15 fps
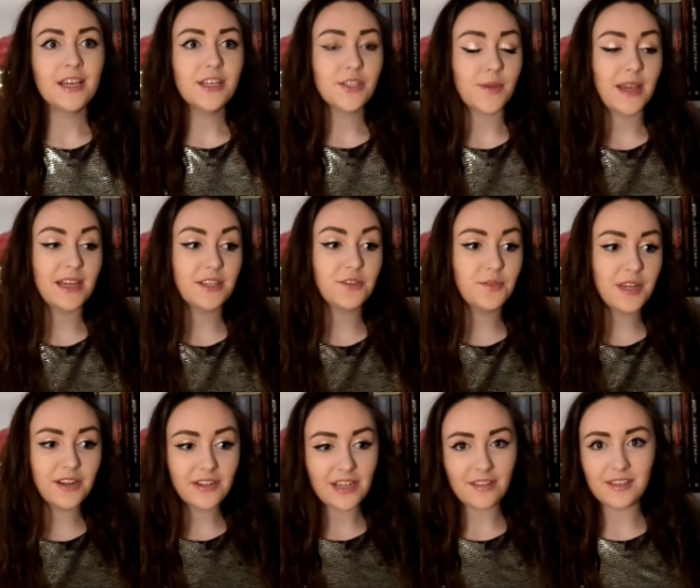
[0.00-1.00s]
So I had to
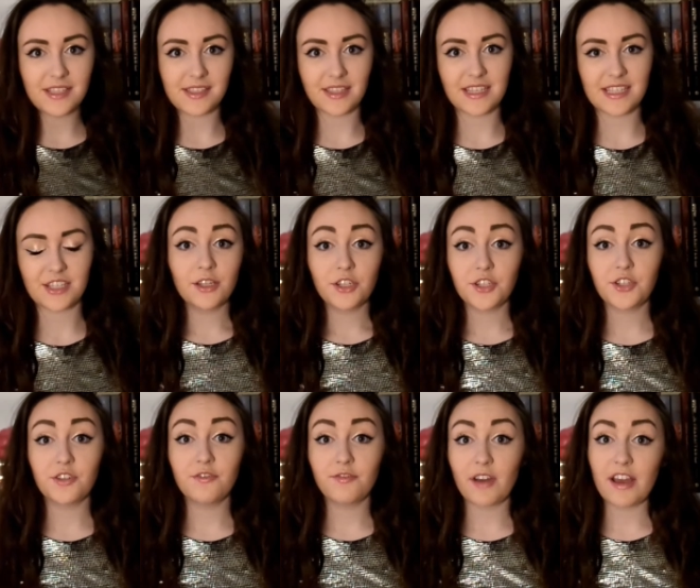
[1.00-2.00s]
narrow down this list just
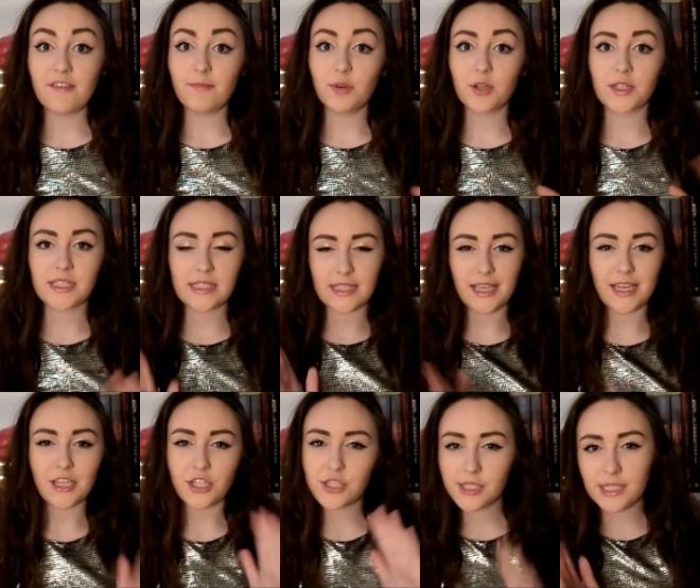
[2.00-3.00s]
to 5 books /
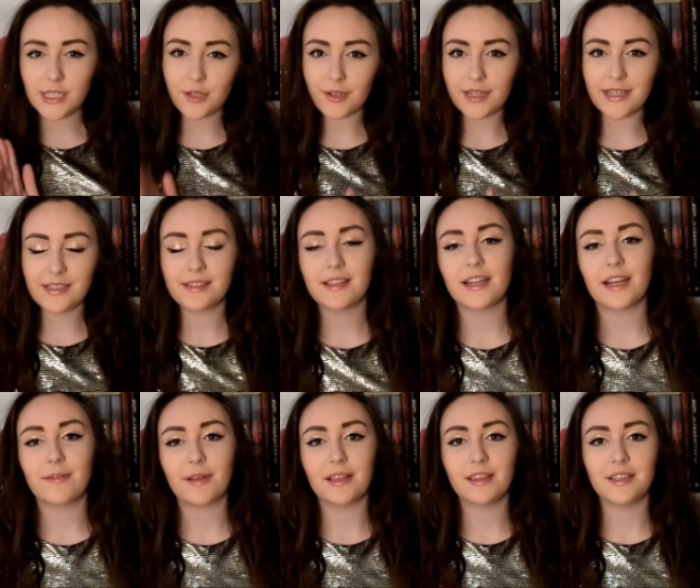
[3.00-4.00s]
series that I
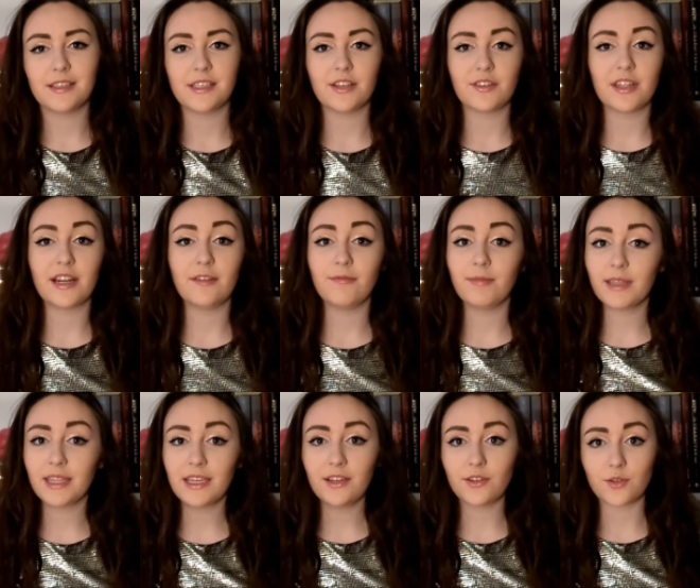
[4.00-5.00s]
read this year that I
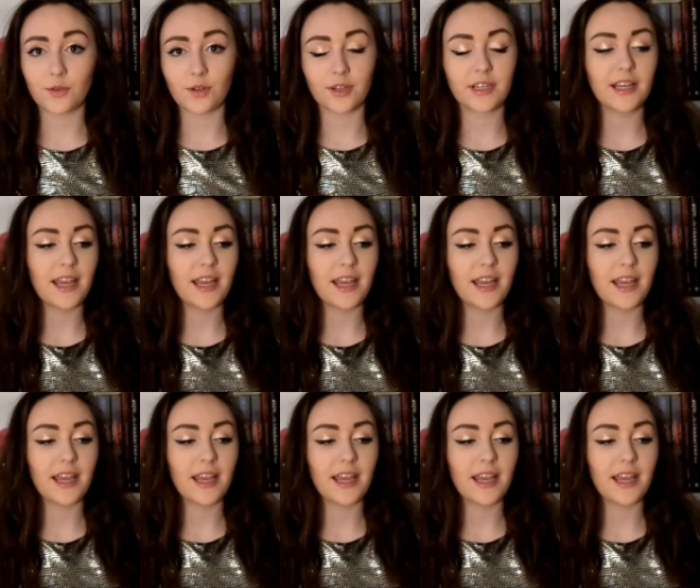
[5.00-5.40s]
really adored,